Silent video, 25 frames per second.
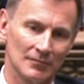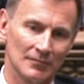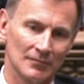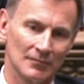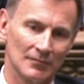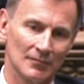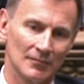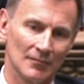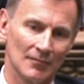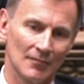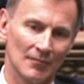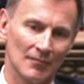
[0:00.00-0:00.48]

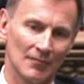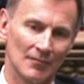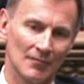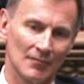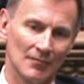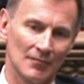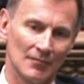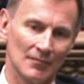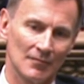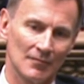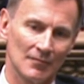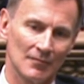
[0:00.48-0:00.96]

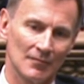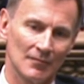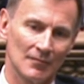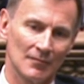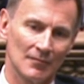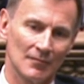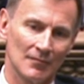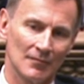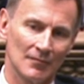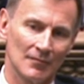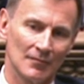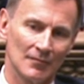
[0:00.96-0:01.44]

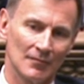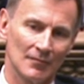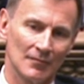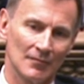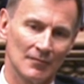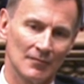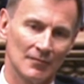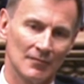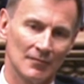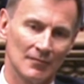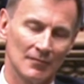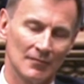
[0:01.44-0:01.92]

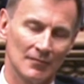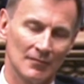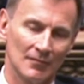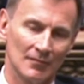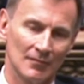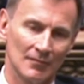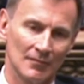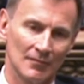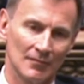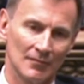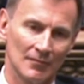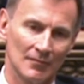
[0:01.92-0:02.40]

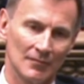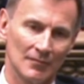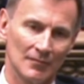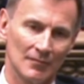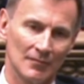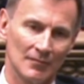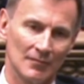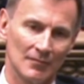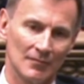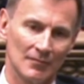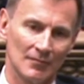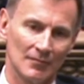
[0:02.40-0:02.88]

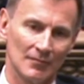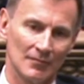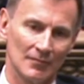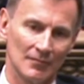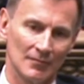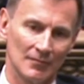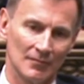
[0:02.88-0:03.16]
No words are spoken by the person on screen.